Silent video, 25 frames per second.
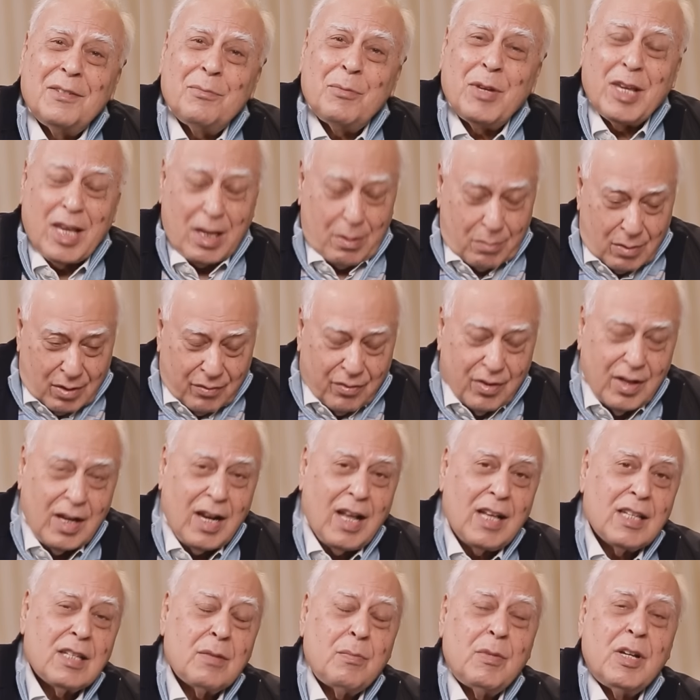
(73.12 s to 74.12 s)
became the
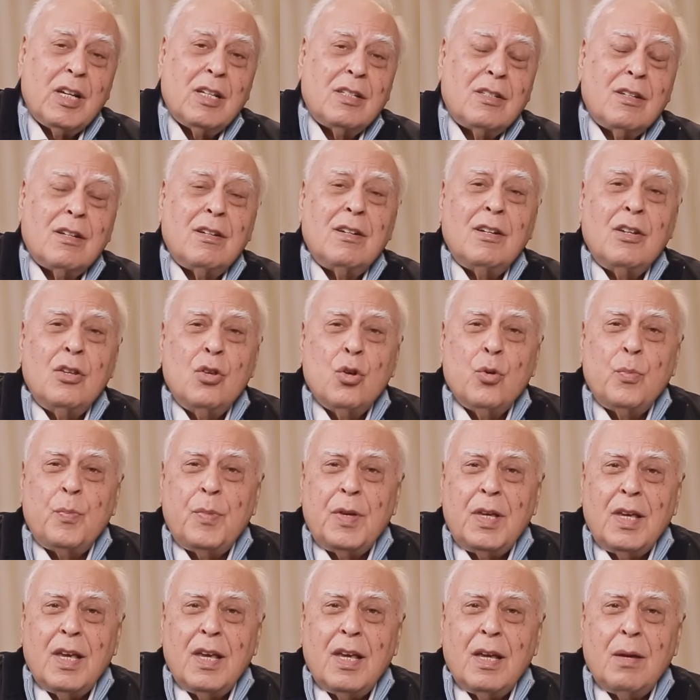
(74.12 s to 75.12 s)
finance minister in the
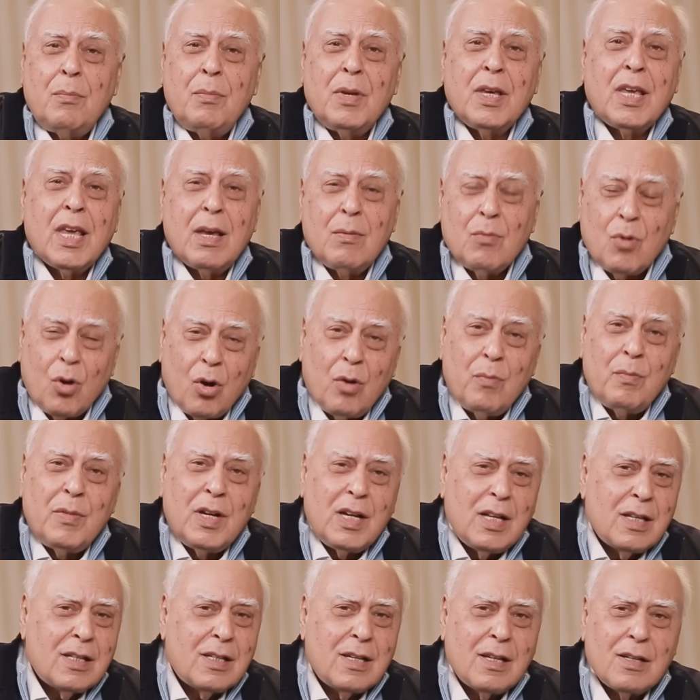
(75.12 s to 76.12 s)
UPA, became home
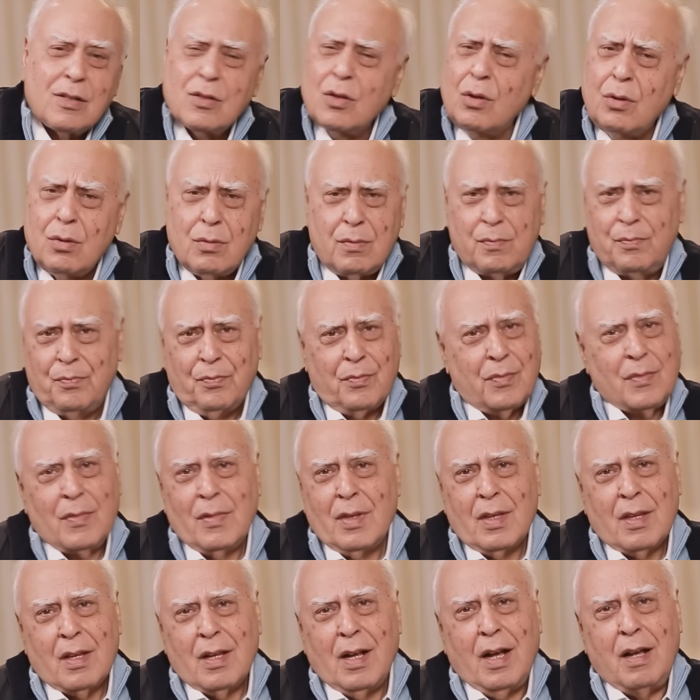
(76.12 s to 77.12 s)
minister. So
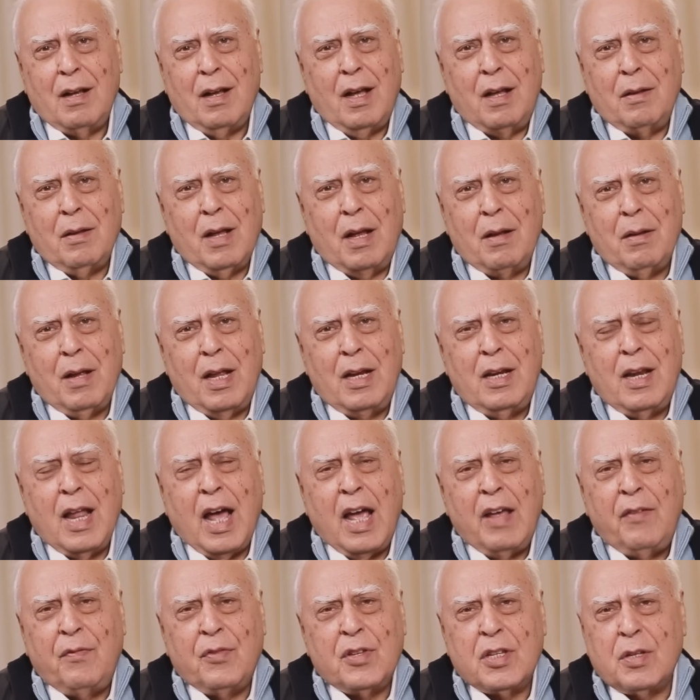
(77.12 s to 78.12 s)
a
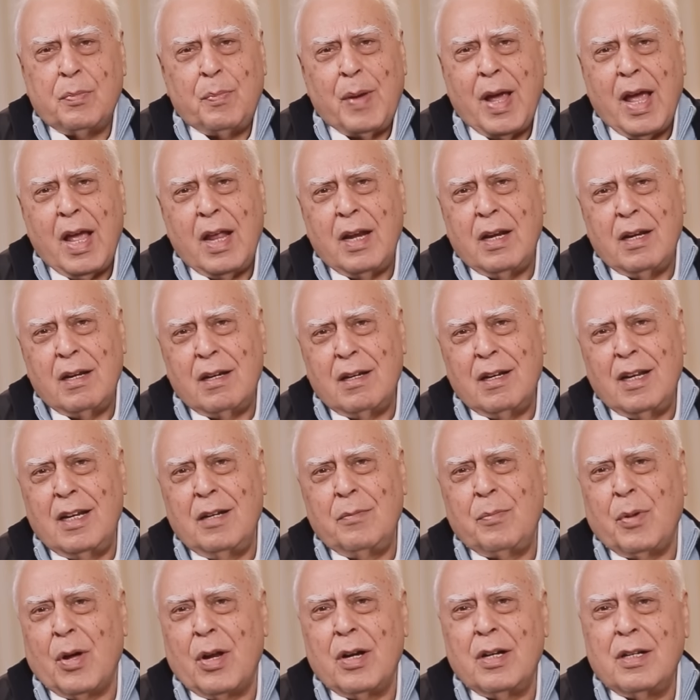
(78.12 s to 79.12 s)
lifespan
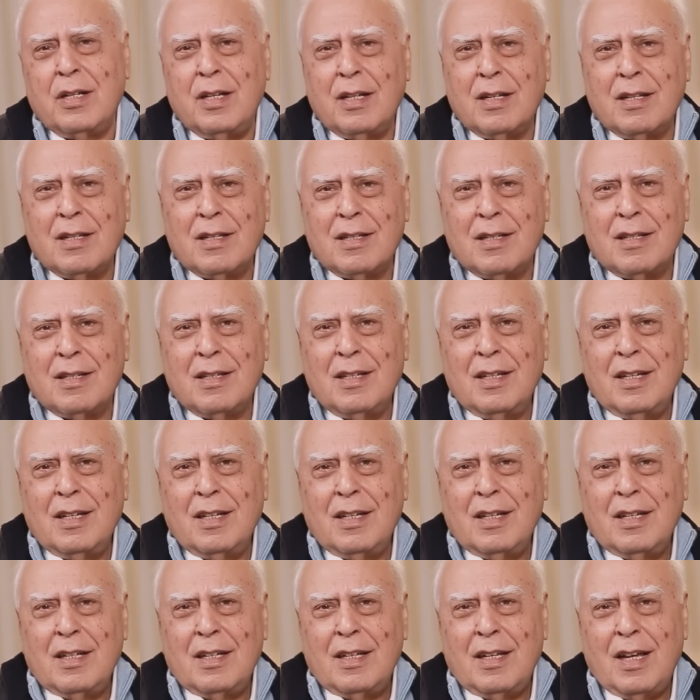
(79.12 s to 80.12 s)
in politics
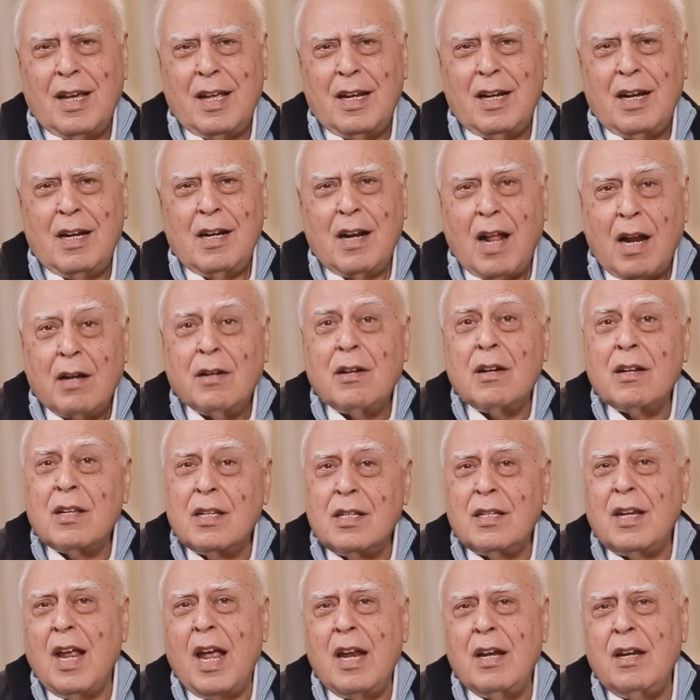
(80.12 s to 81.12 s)
and an
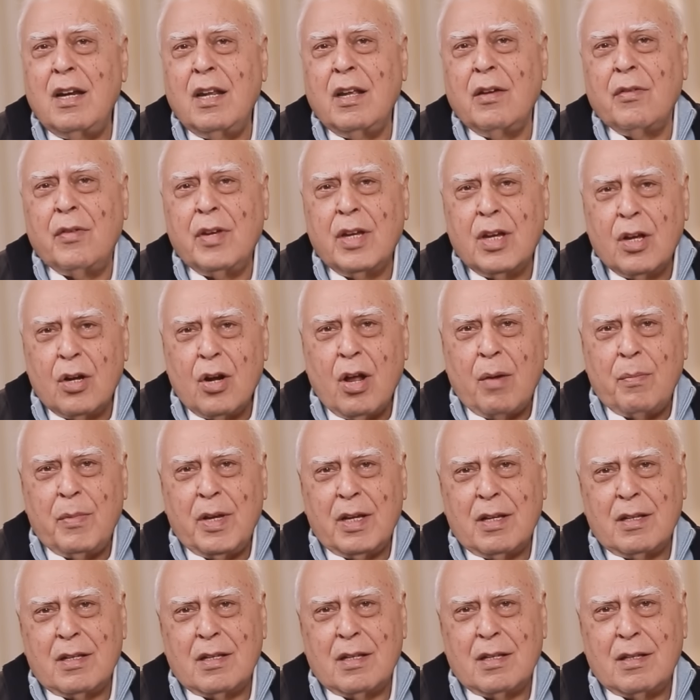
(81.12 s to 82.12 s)
understanding of
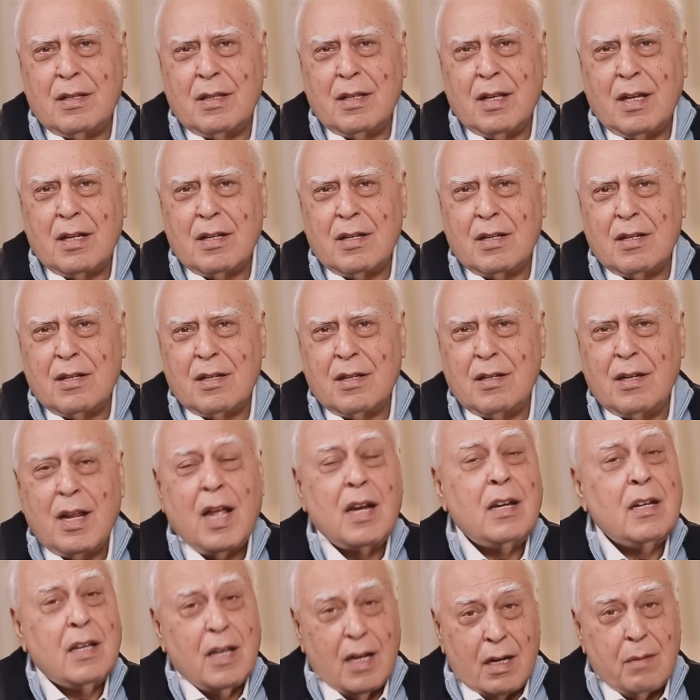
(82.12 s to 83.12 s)
economics that
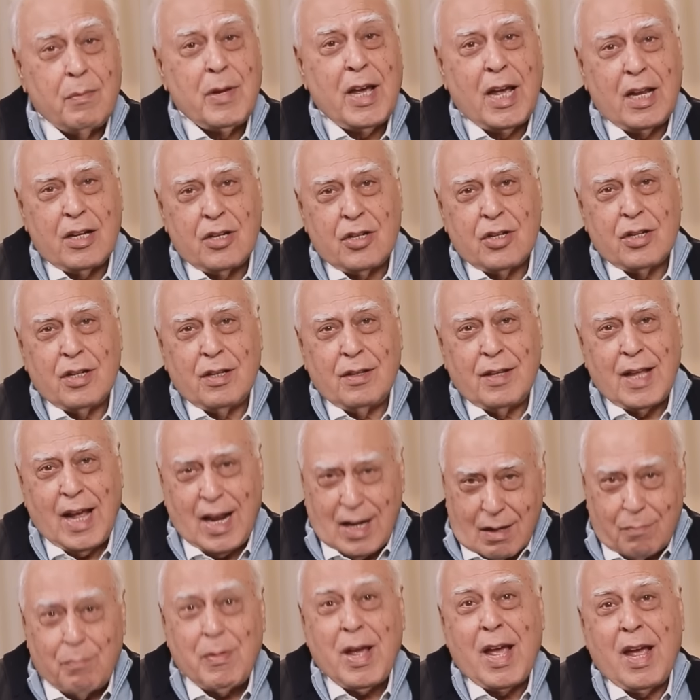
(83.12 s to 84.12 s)
none can match. And
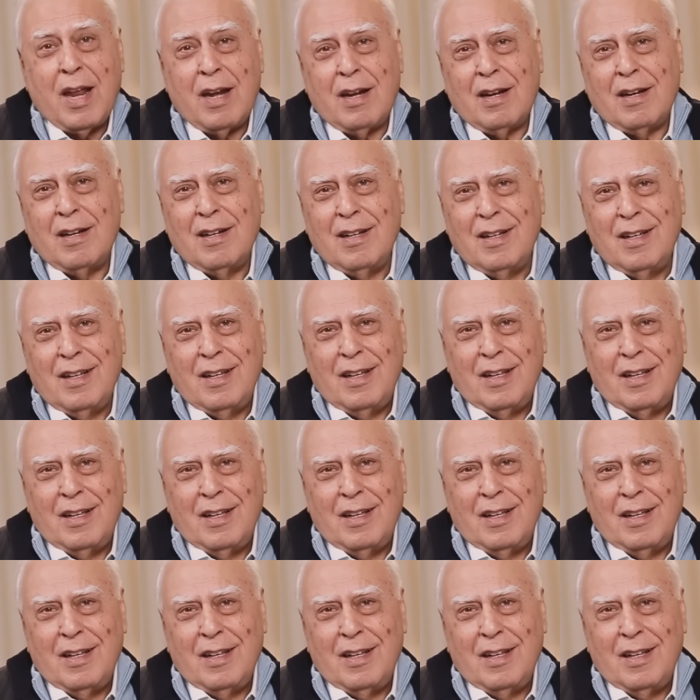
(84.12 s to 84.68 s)
that man